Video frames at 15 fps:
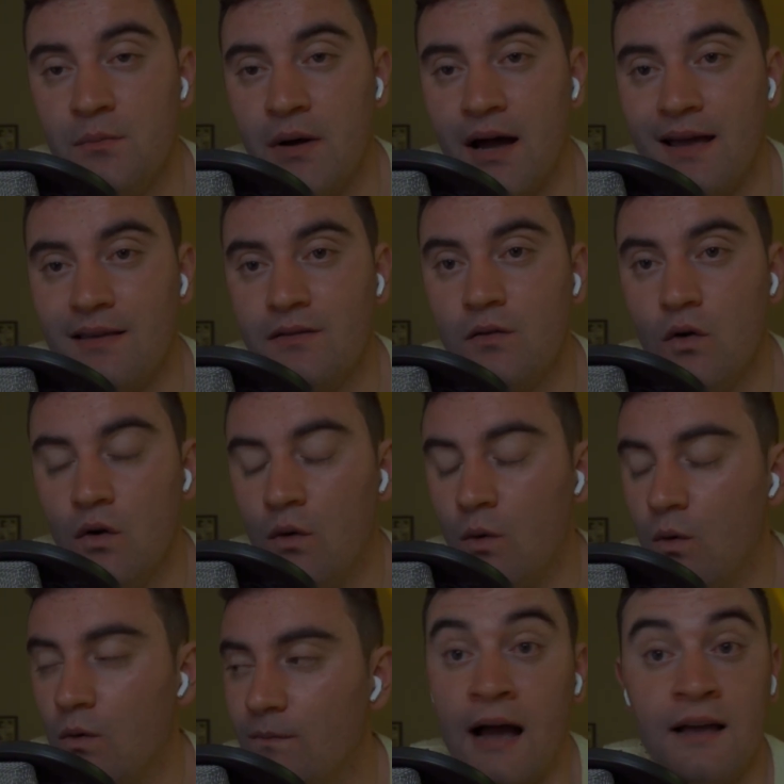But
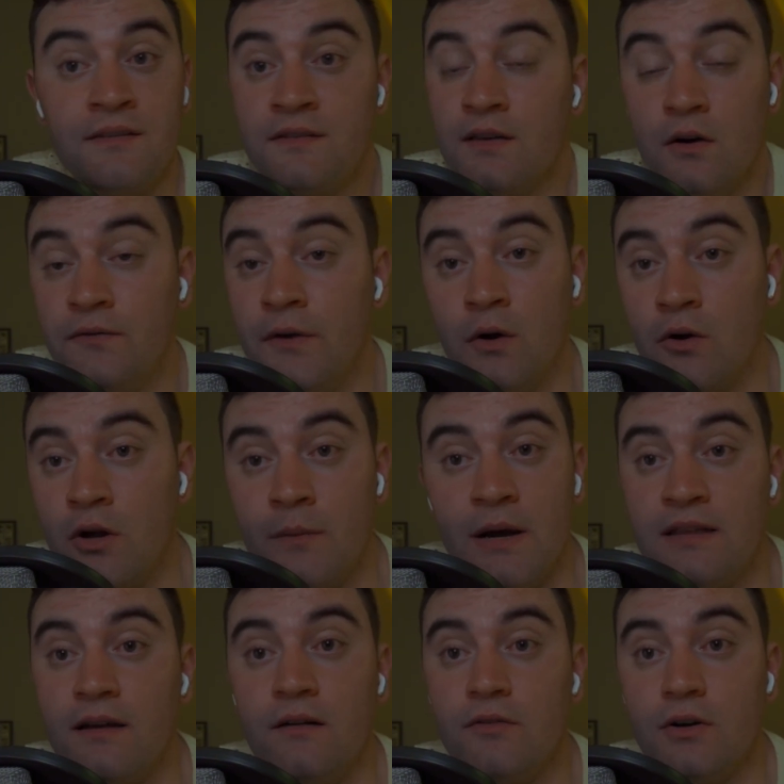2, I still feel good
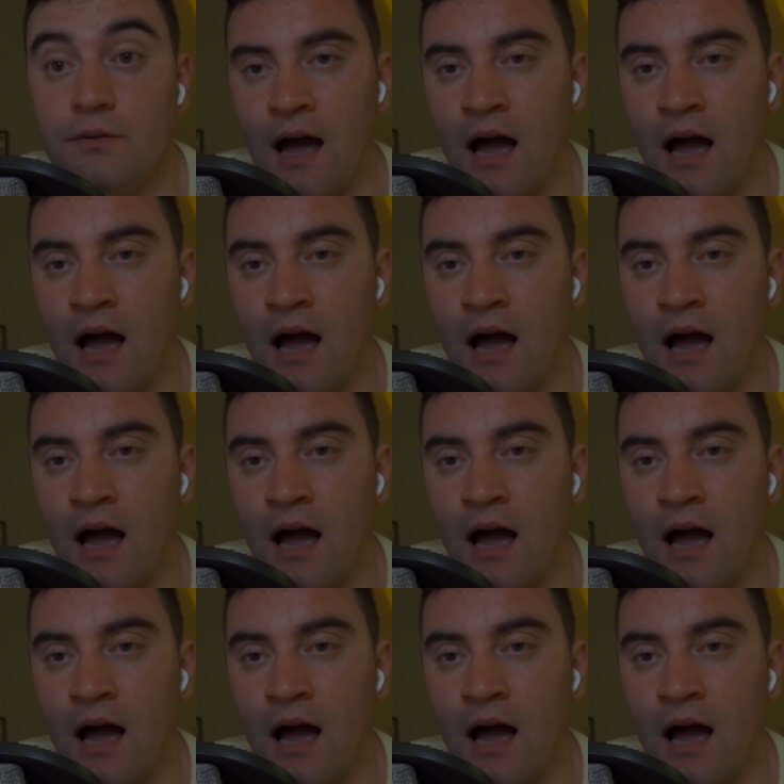about Denver.